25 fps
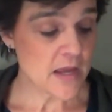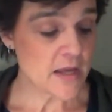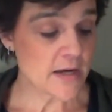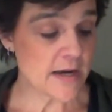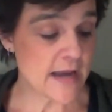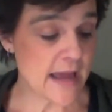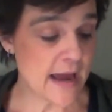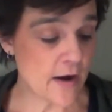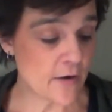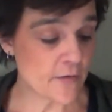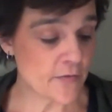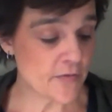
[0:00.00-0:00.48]

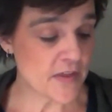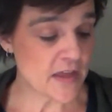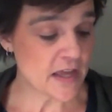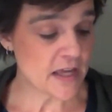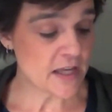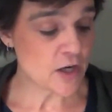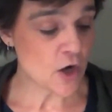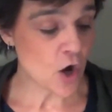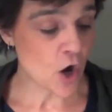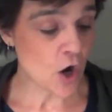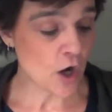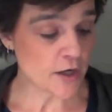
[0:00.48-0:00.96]
Now,
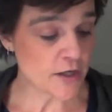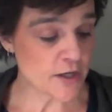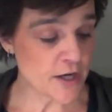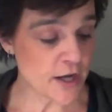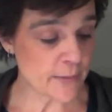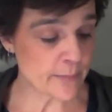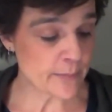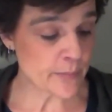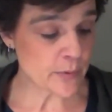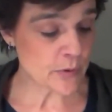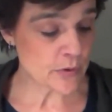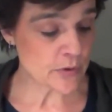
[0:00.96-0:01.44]
then on
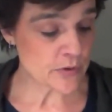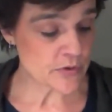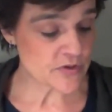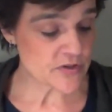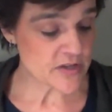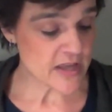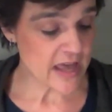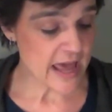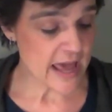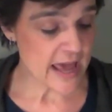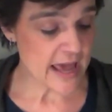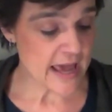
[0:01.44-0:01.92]

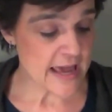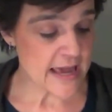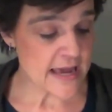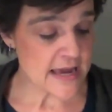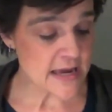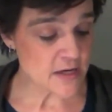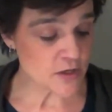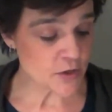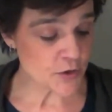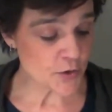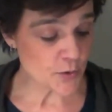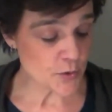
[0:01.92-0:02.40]
numbers
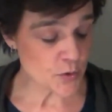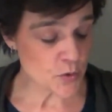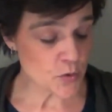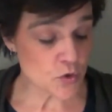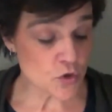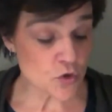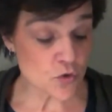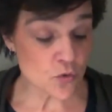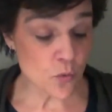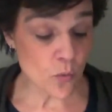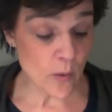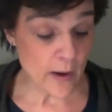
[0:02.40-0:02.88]
8 through
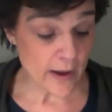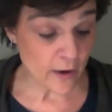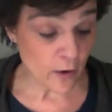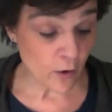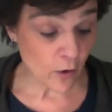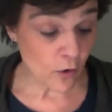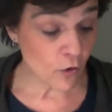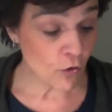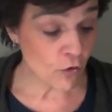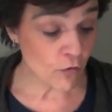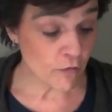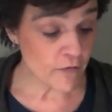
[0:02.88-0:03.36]

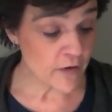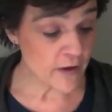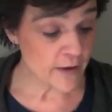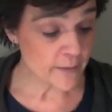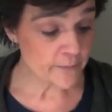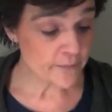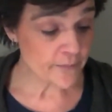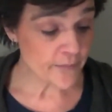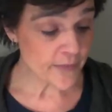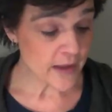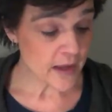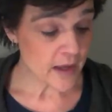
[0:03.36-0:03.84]
12,
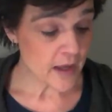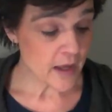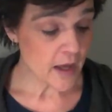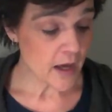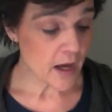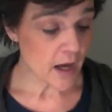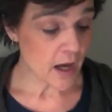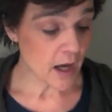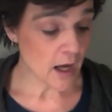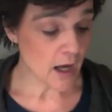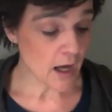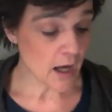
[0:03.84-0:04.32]

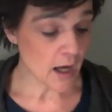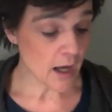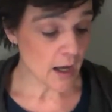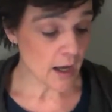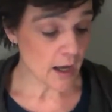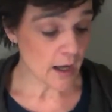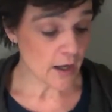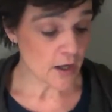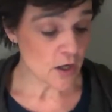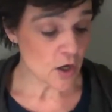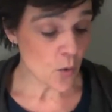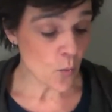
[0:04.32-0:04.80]

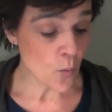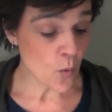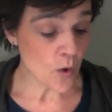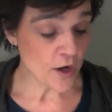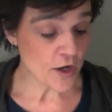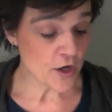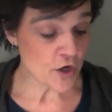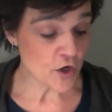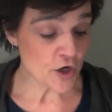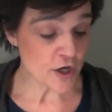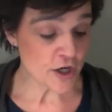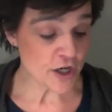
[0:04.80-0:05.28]

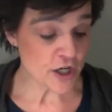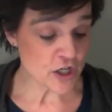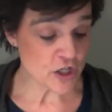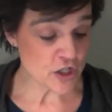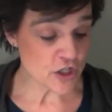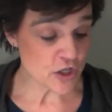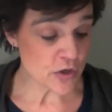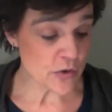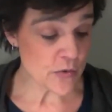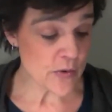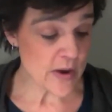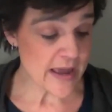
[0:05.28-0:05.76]
what you're going to
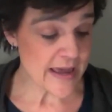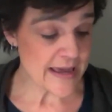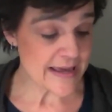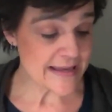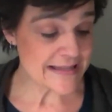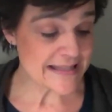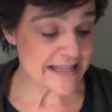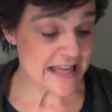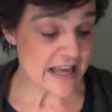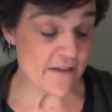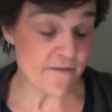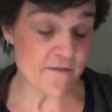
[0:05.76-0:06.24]
do
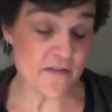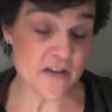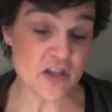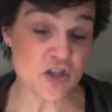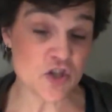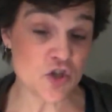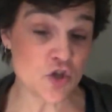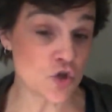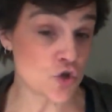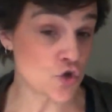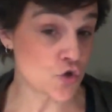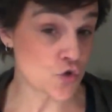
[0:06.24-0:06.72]
is if
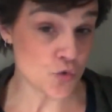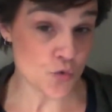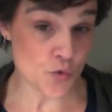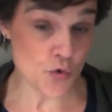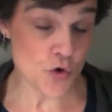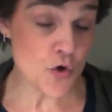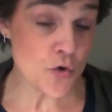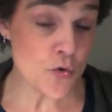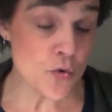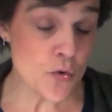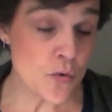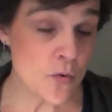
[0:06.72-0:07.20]
it's
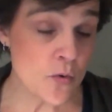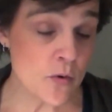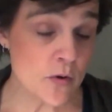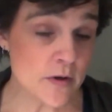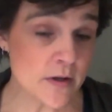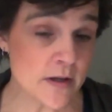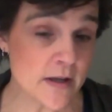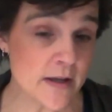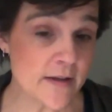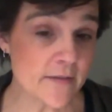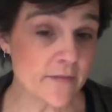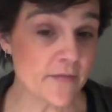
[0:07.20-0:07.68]
true,
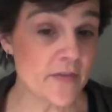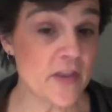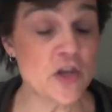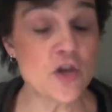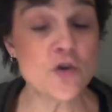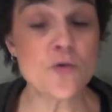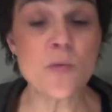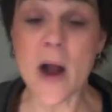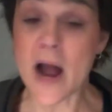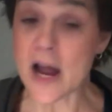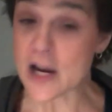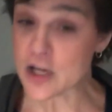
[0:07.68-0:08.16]
then
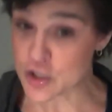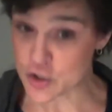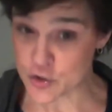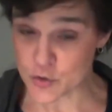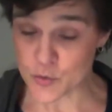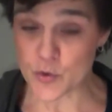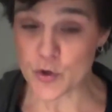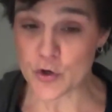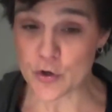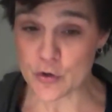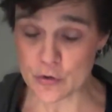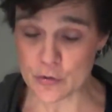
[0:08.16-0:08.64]
you write
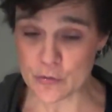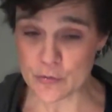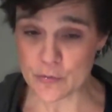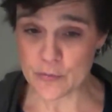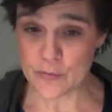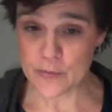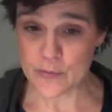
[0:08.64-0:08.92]
true.